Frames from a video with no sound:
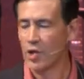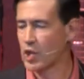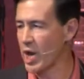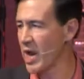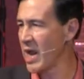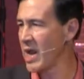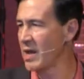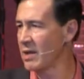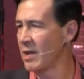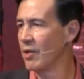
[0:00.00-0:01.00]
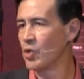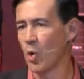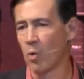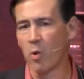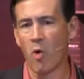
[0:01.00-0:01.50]
chained
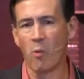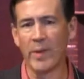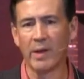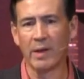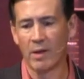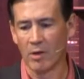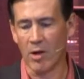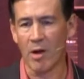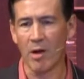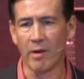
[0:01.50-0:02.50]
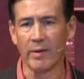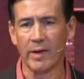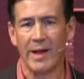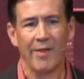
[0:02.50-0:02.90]
to a Roman guard.